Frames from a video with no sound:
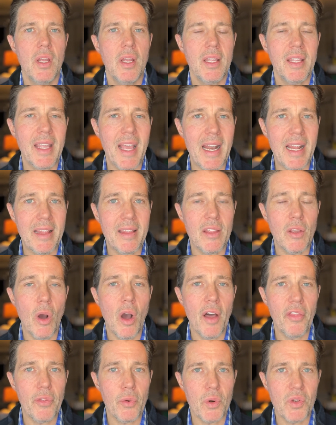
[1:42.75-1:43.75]
getting the
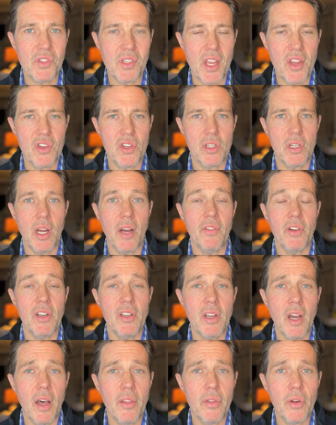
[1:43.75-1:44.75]
authorization of
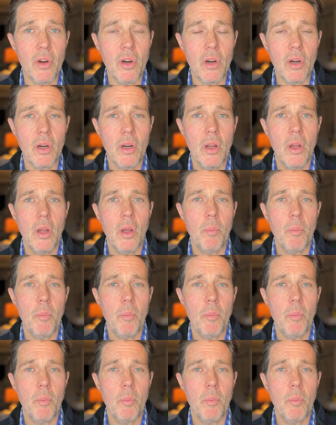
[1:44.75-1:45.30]
another